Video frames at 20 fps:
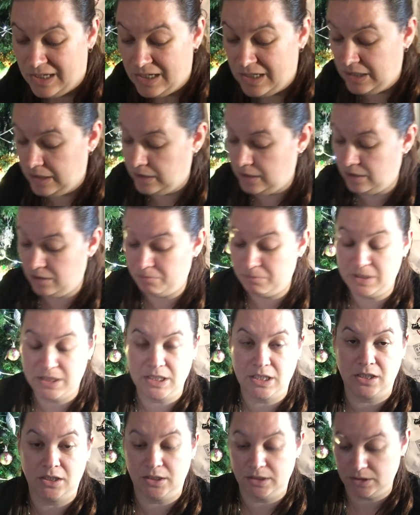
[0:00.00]
And
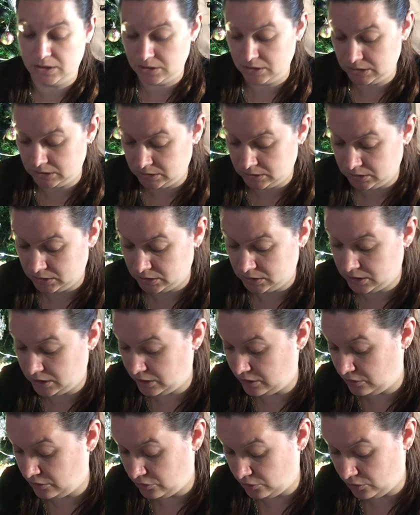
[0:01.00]
metallic.
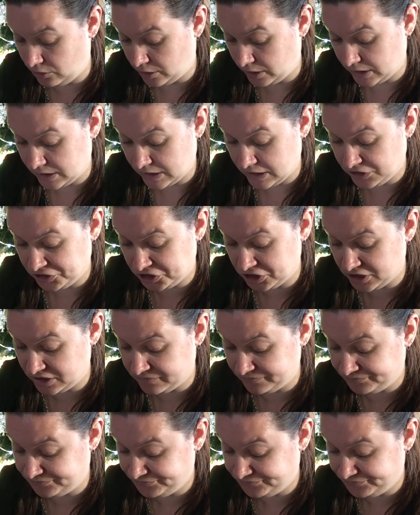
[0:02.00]
And who likes that shit?